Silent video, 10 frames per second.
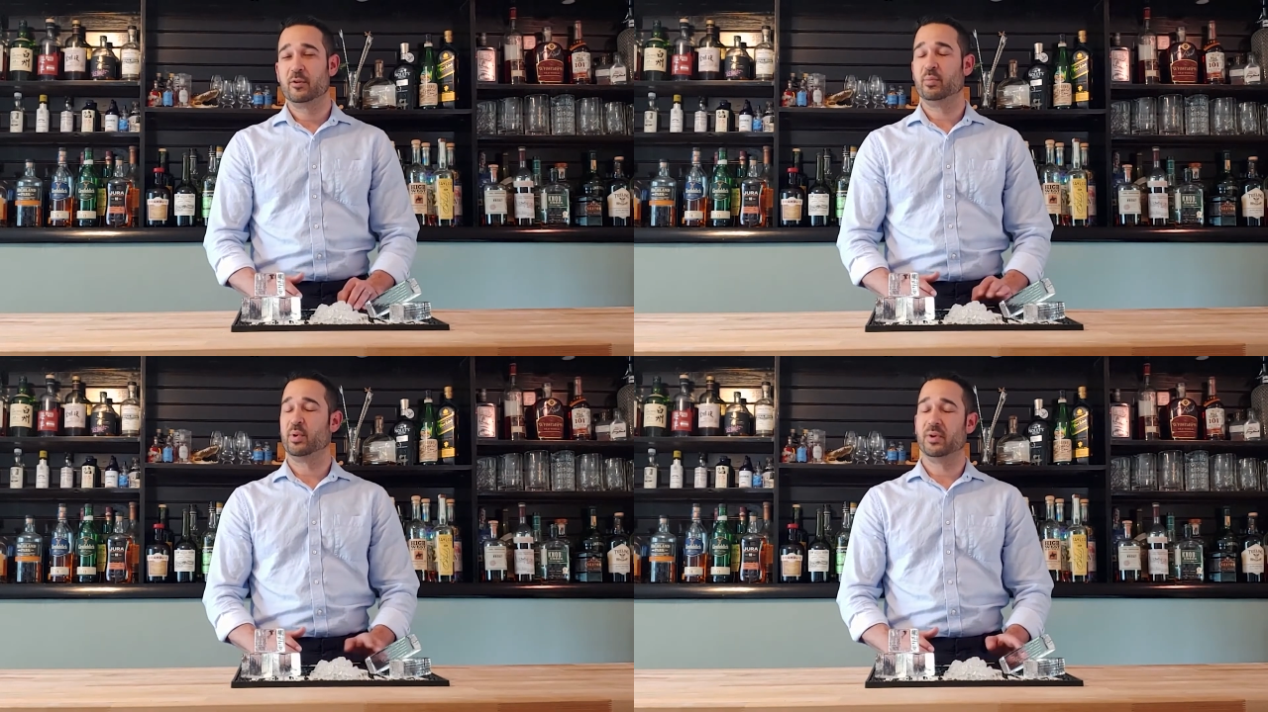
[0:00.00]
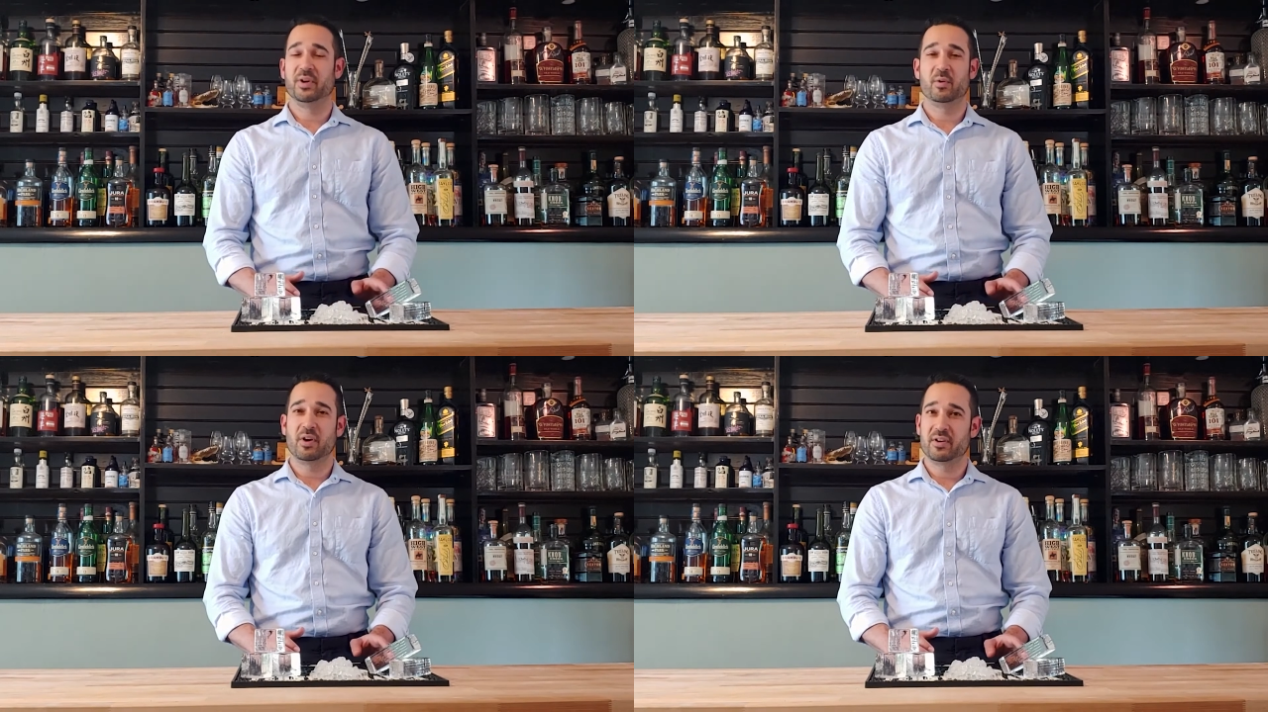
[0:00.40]

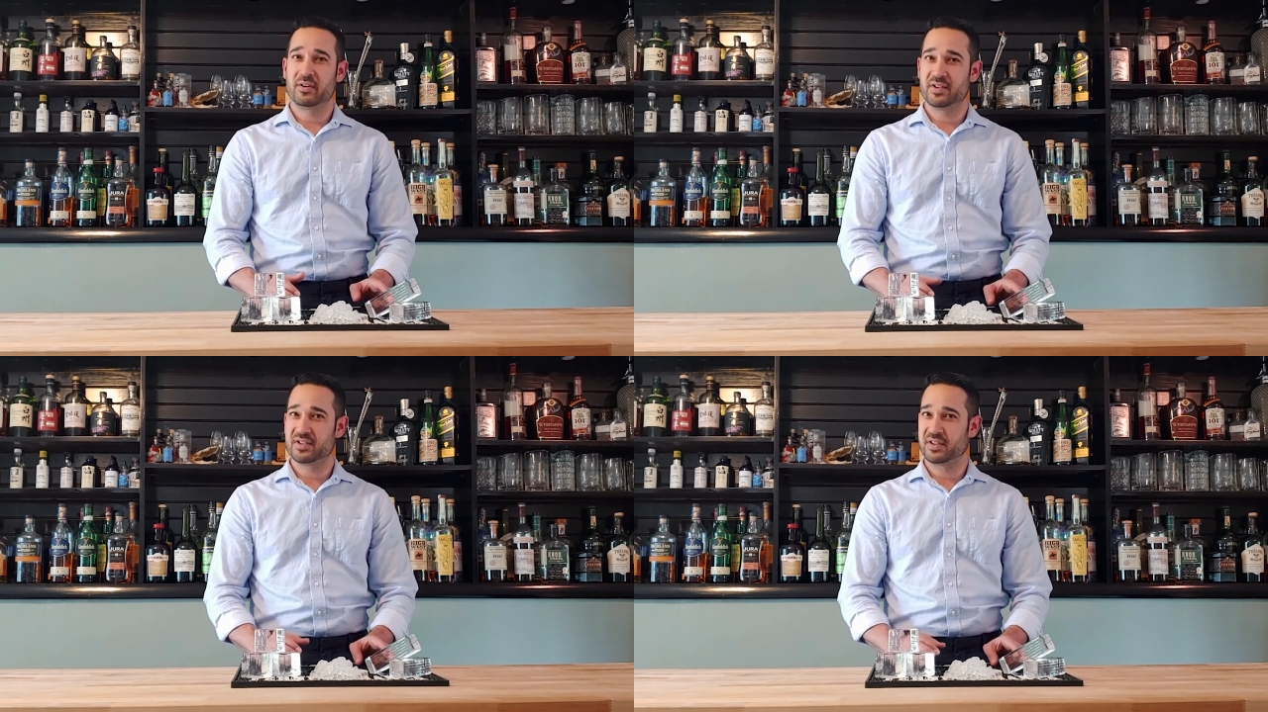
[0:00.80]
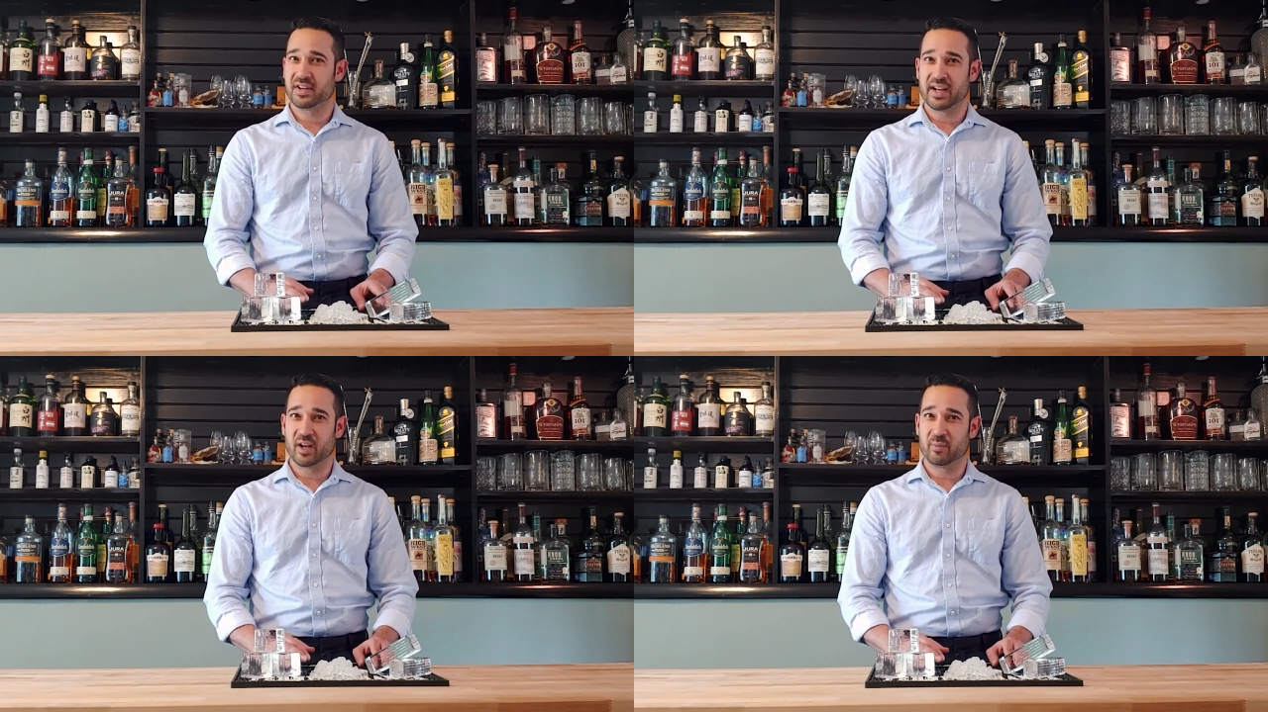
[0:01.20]
Boiling water isn't going
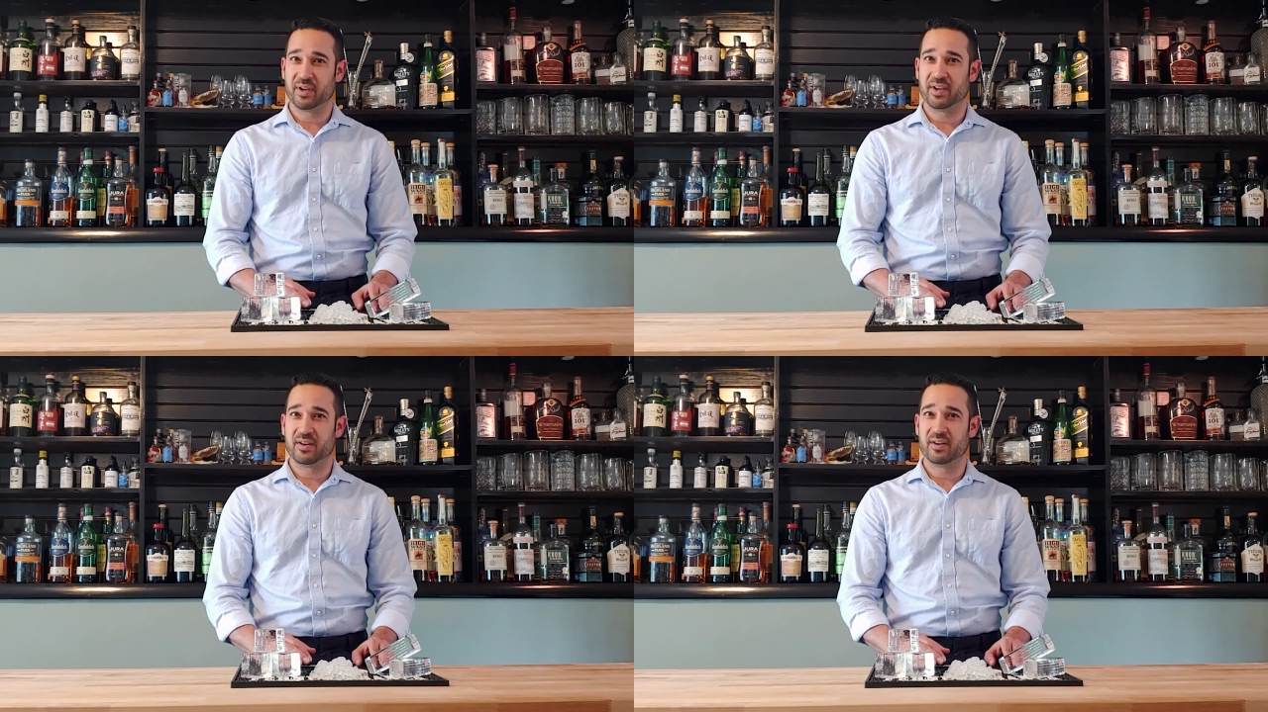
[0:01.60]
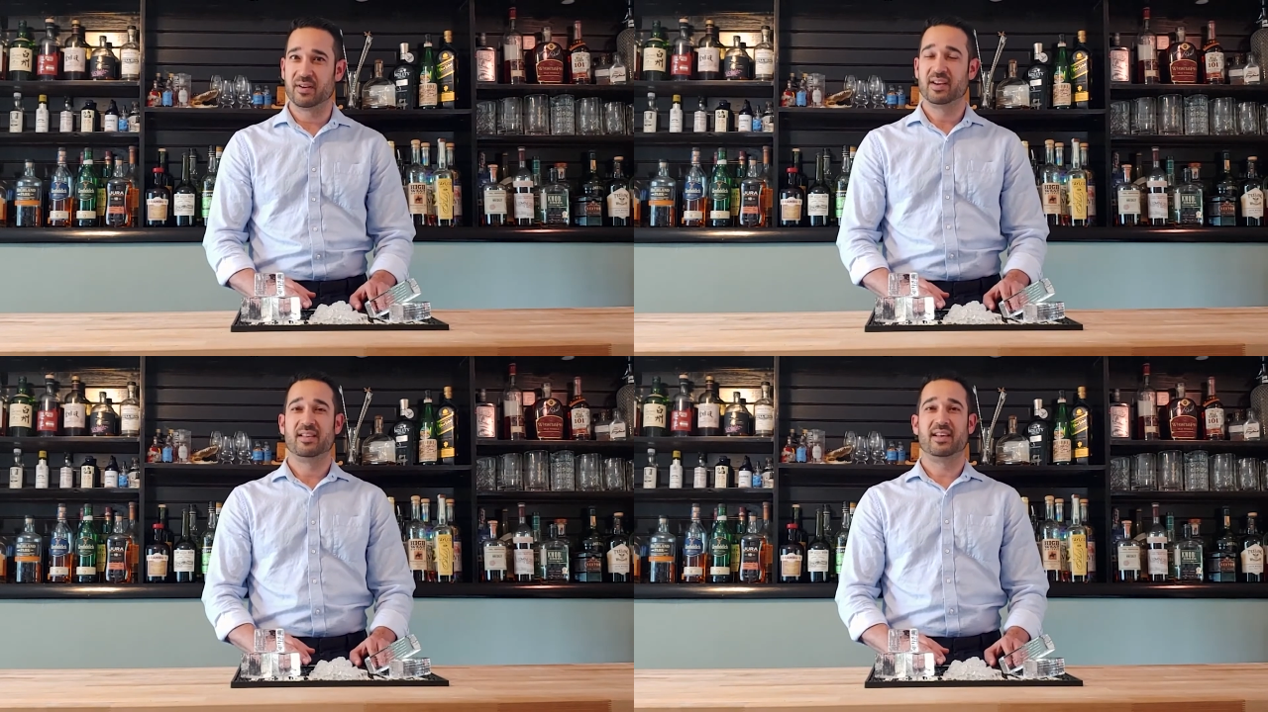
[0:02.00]
to help you
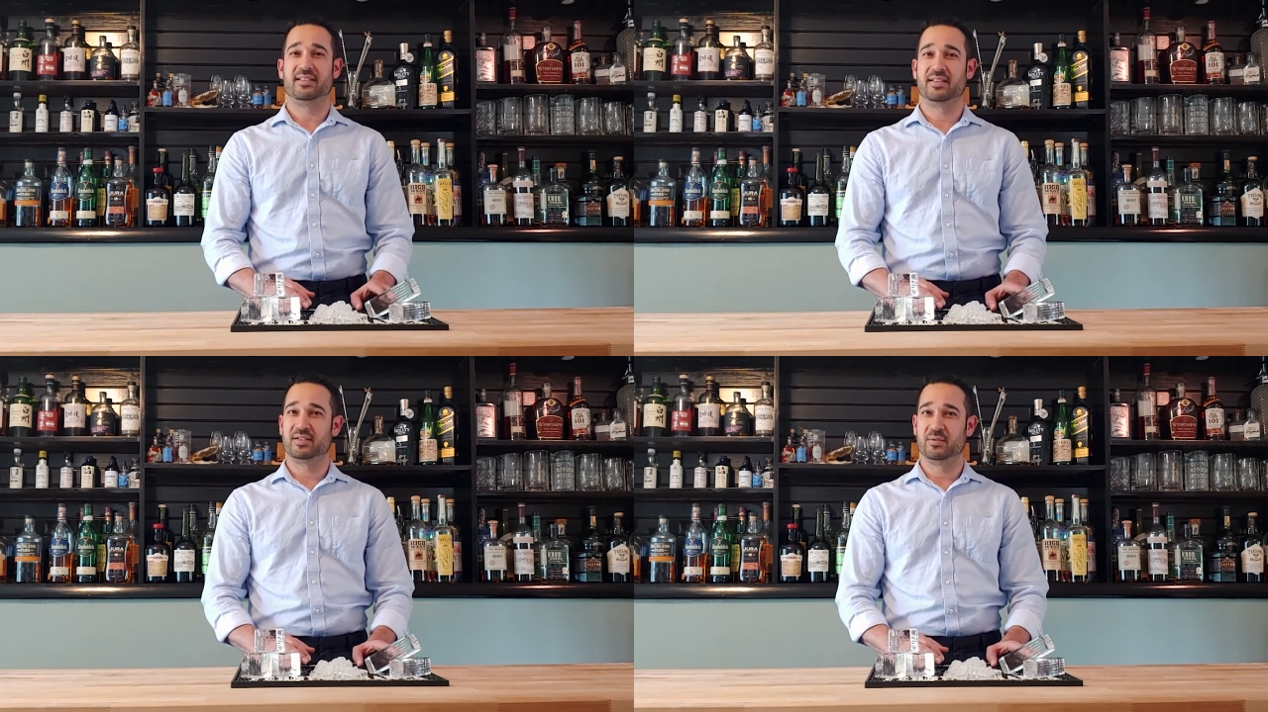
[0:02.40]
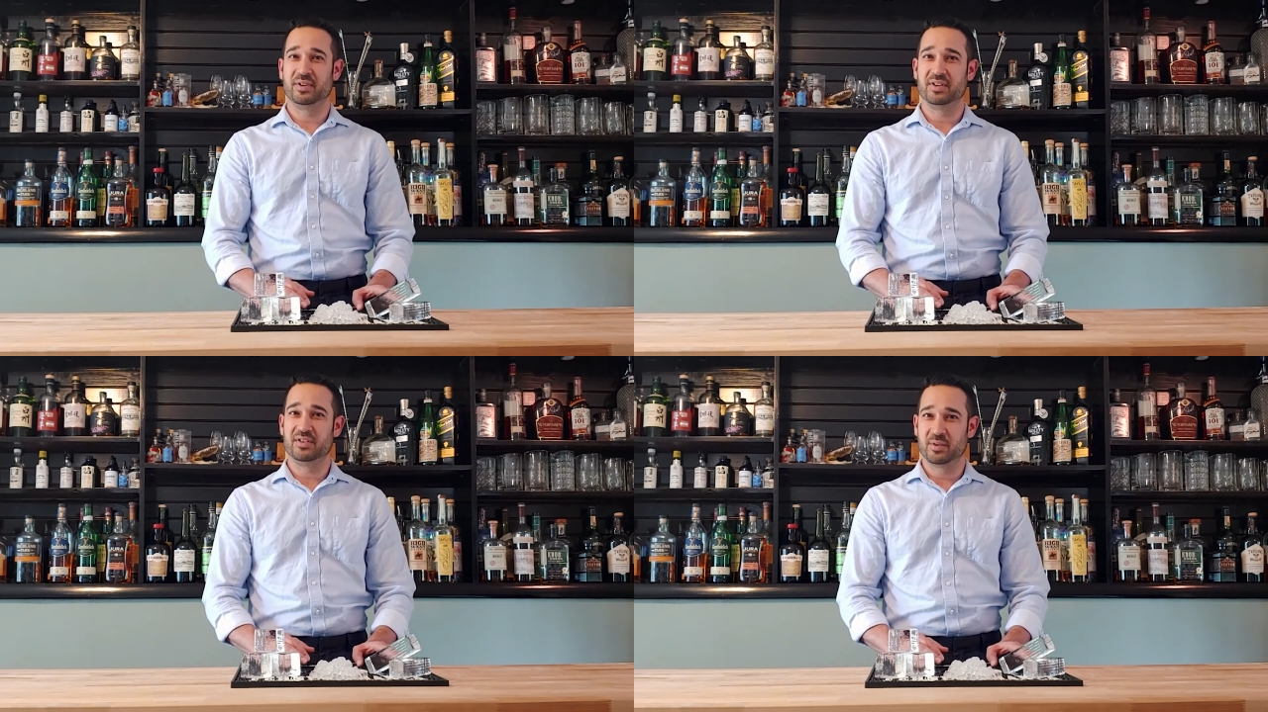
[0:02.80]
here. That doesn't
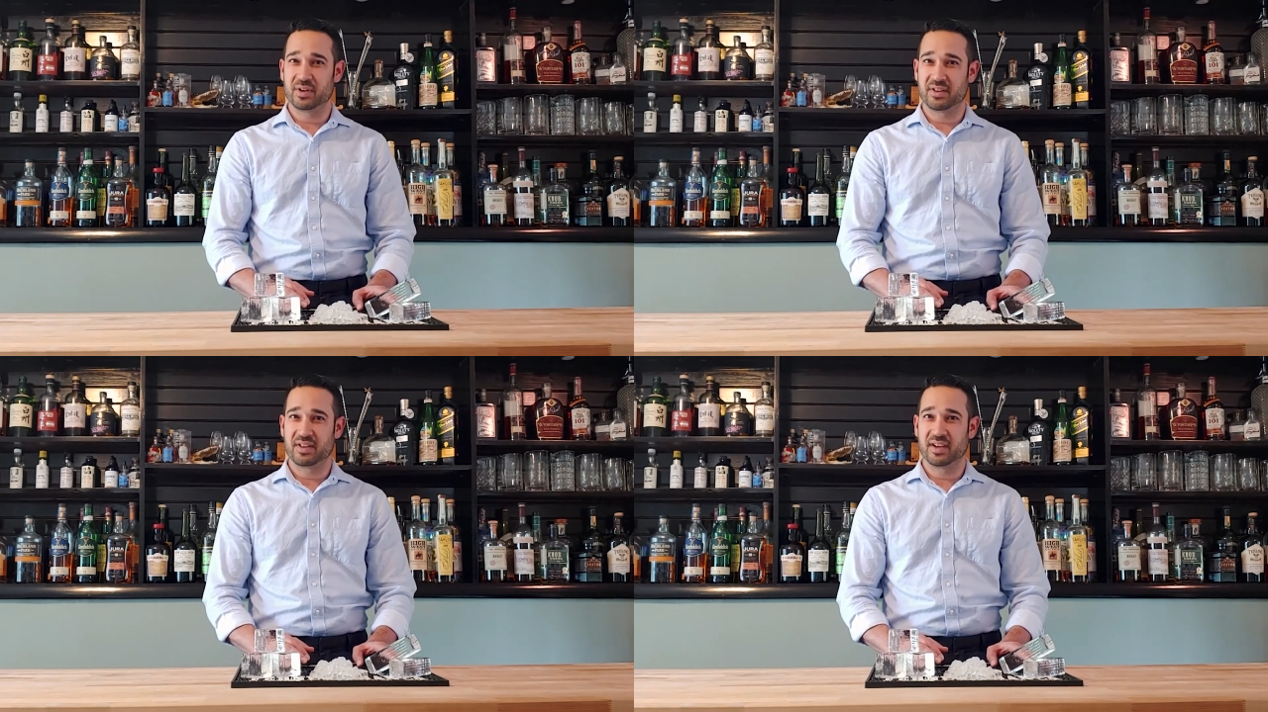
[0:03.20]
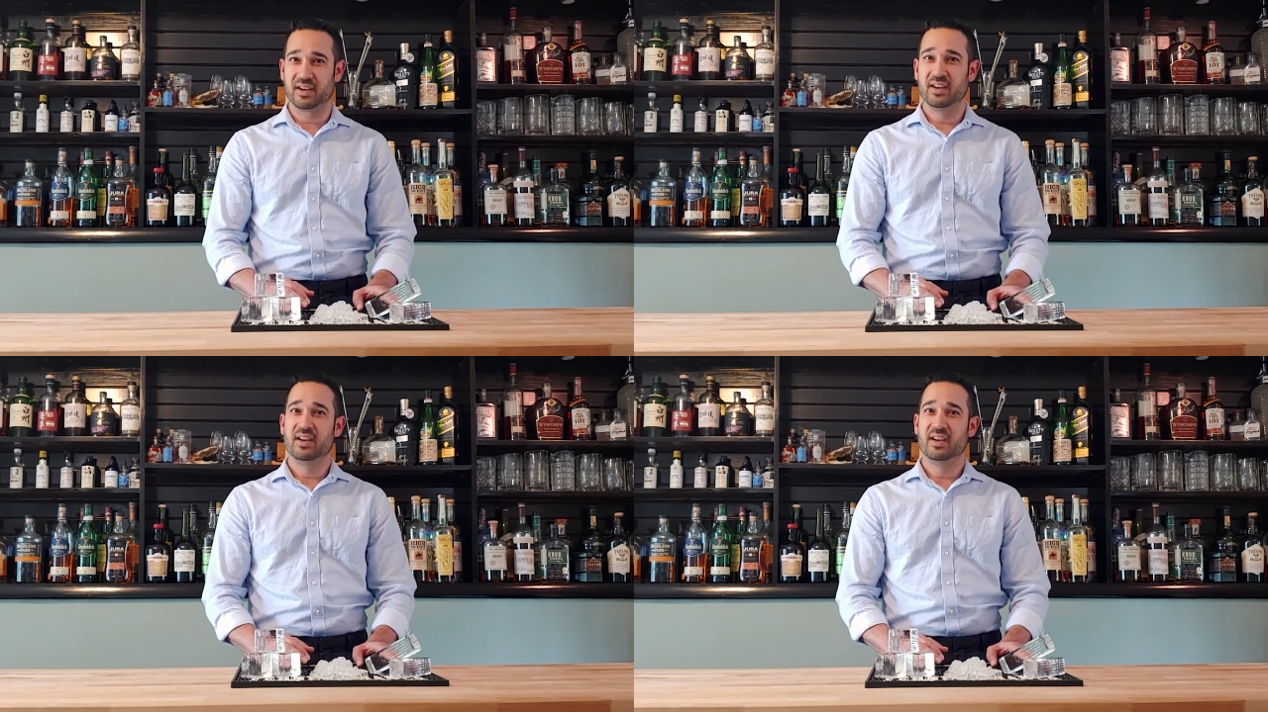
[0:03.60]
really do anything.